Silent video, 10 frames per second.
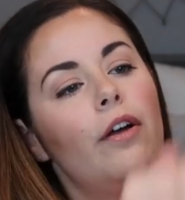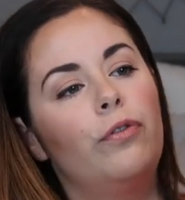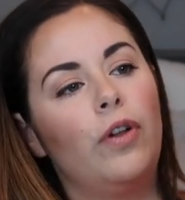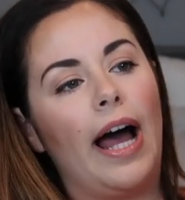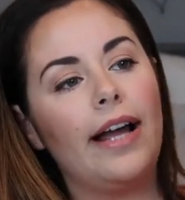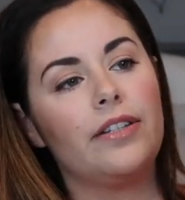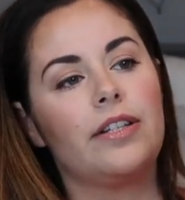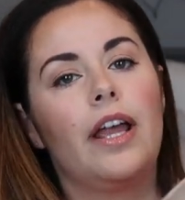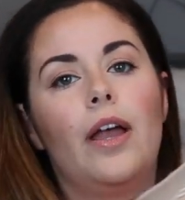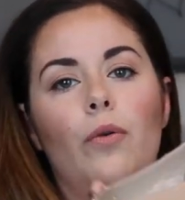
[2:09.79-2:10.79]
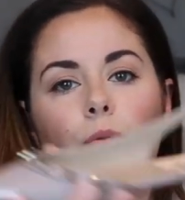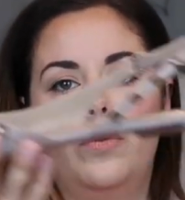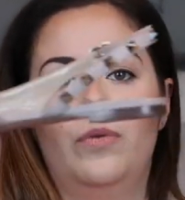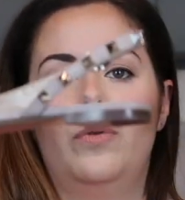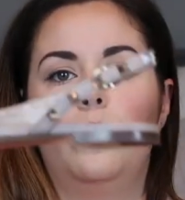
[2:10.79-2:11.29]
flat,
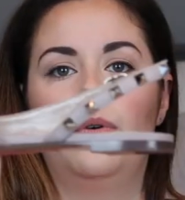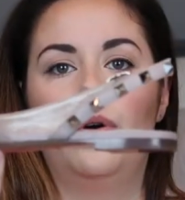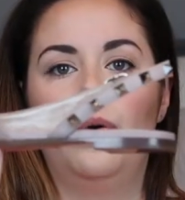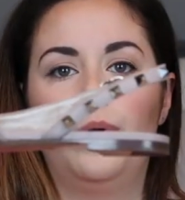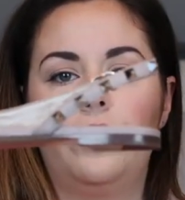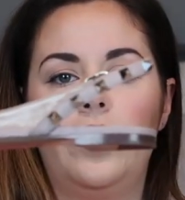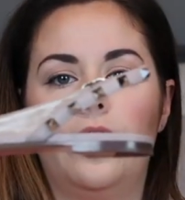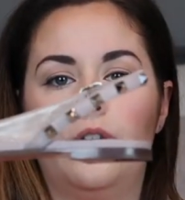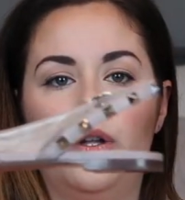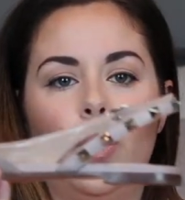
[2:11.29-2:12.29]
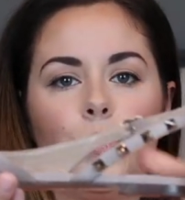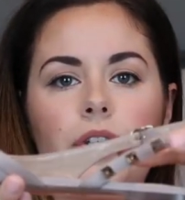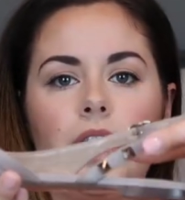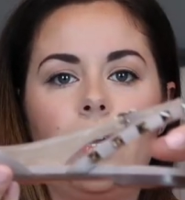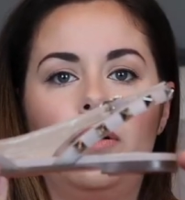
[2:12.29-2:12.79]
with the
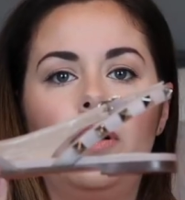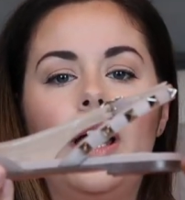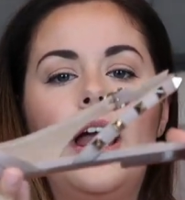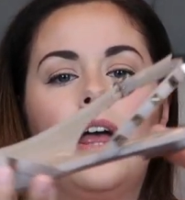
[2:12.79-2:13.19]
enclosed heel.